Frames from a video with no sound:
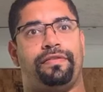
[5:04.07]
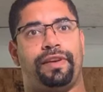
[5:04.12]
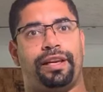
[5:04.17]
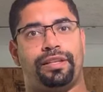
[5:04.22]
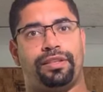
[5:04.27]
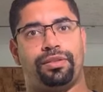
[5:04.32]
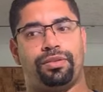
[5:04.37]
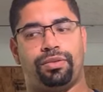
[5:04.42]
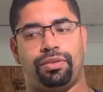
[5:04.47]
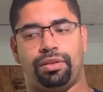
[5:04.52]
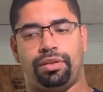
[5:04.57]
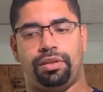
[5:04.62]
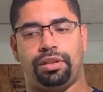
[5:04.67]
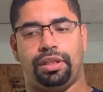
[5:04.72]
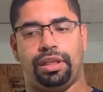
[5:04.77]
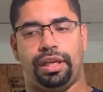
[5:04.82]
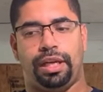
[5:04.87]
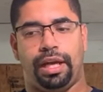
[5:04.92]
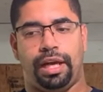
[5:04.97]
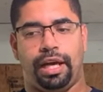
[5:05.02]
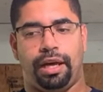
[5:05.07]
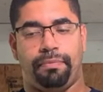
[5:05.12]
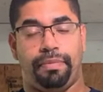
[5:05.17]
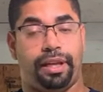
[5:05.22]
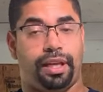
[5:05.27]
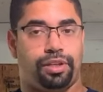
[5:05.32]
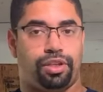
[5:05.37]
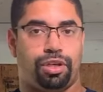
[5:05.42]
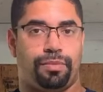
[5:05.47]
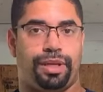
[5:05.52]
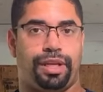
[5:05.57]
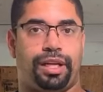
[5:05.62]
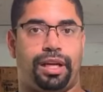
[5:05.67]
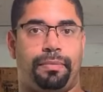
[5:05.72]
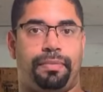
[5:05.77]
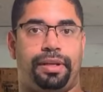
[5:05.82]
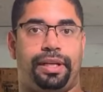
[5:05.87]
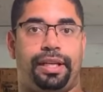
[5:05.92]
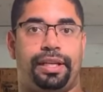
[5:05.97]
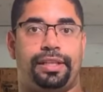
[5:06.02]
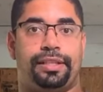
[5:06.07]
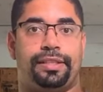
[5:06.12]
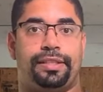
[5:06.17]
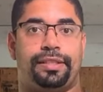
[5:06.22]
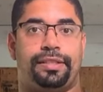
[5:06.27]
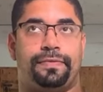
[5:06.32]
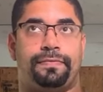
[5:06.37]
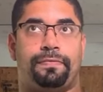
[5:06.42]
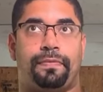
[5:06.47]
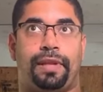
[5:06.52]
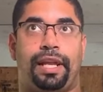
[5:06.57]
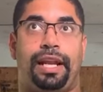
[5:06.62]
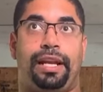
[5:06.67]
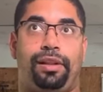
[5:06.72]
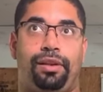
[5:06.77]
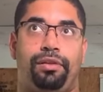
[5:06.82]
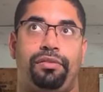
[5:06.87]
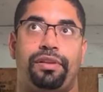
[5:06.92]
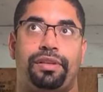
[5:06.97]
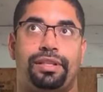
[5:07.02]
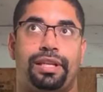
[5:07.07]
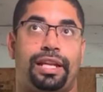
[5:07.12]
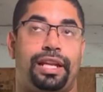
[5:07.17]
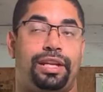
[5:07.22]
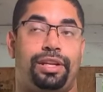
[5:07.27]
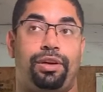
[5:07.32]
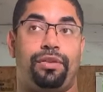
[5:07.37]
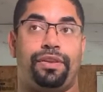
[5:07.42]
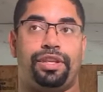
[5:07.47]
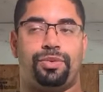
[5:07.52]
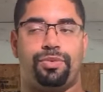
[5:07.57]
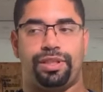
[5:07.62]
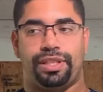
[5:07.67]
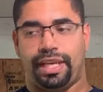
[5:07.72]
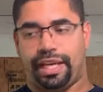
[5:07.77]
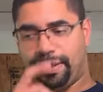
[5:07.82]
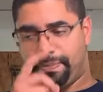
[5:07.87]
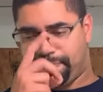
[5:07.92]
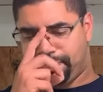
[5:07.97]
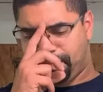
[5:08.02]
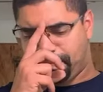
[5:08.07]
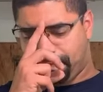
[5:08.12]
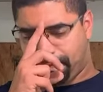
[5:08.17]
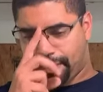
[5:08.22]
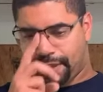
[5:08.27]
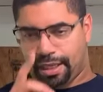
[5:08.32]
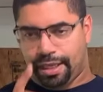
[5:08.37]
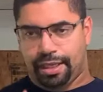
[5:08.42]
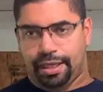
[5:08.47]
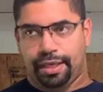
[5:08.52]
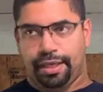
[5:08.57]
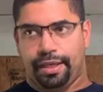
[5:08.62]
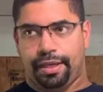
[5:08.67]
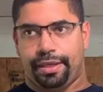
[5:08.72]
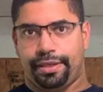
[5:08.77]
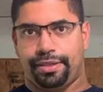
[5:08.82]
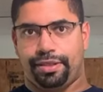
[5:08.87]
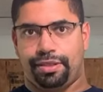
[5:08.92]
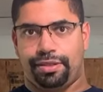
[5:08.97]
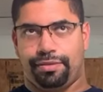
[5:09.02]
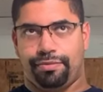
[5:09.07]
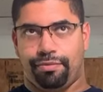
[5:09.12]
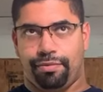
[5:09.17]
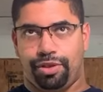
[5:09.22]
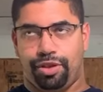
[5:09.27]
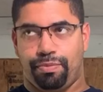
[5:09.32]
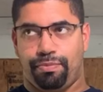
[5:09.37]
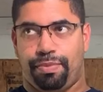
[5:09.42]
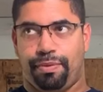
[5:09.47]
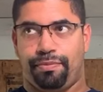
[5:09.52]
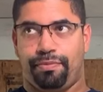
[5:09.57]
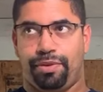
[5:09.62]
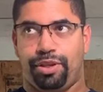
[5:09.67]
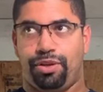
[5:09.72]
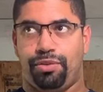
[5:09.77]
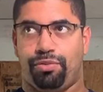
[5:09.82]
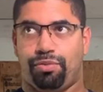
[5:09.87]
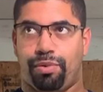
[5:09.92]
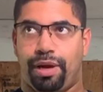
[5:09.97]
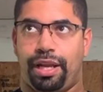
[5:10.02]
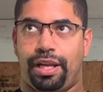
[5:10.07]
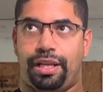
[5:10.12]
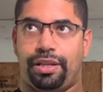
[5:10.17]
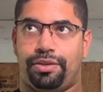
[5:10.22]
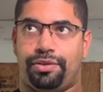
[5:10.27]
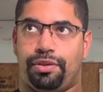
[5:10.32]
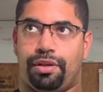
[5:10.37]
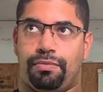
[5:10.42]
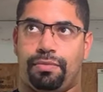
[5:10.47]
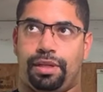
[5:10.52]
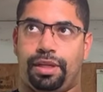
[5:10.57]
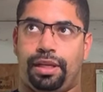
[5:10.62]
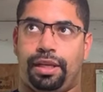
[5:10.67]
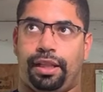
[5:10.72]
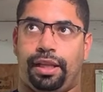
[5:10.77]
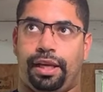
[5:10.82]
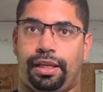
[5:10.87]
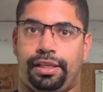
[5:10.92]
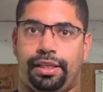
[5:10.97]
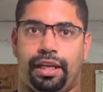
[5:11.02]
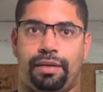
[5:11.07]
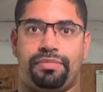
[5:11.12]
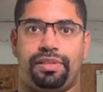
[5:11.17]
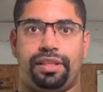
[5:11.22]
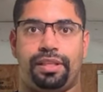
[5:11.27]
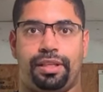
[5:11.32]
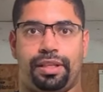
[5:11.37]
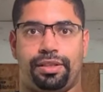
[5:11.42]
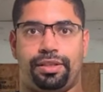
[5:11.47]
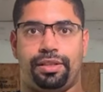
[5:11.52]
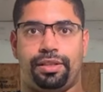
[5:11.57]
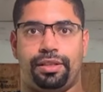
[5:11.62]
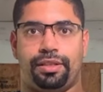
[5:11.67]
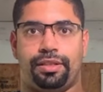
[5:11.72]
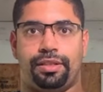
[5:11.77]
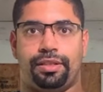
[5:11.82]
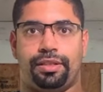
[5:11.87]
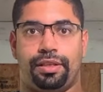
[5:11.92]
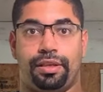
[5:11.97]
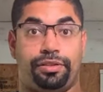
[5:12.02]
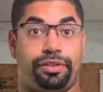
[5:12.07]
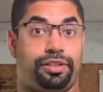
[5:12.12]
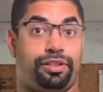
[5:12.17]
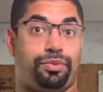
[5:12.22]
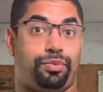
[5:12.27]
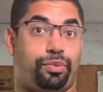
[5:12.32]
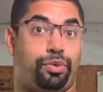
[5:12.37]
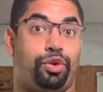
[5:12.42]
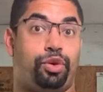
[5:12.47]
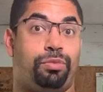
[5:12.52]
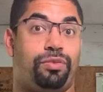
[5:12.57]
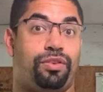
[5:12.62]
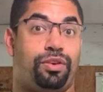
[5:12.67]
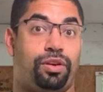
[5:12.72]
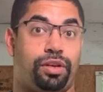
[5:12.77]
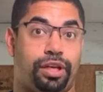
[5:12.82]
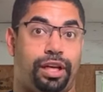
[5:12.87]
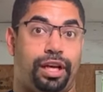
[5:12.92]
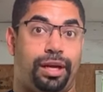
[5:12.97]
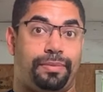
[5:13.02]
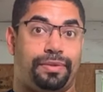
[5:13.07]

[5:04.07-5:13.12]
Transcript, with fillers: Festool uh, being a German company is, and I learned this, I didn't know this, was that when you, when you rent in Germany, a lot of times the kitchens are just a room with hookups.